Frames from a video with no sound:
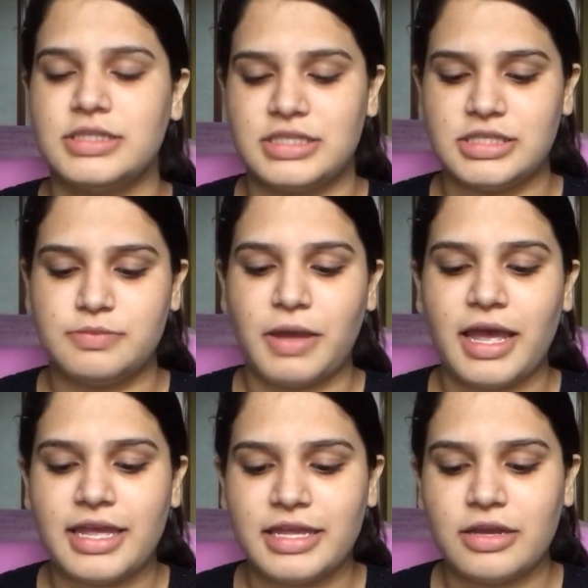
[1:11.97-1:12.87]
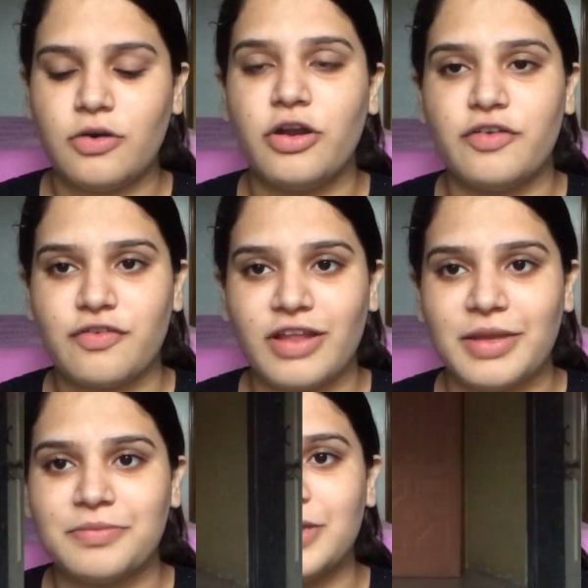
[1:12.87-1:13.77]
This is by
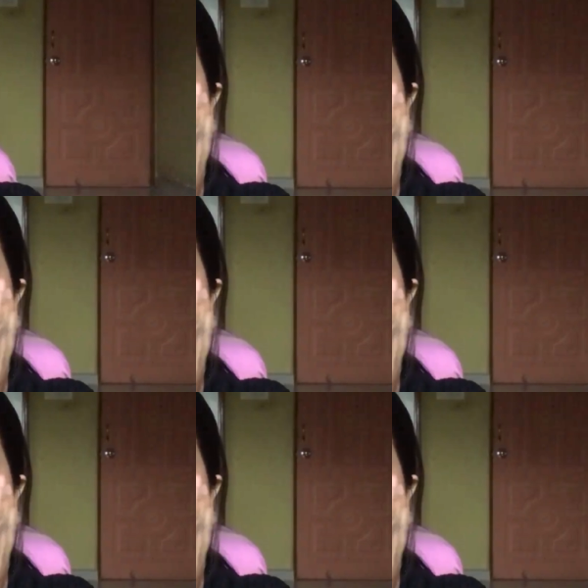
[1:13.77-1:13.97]
Oriflame.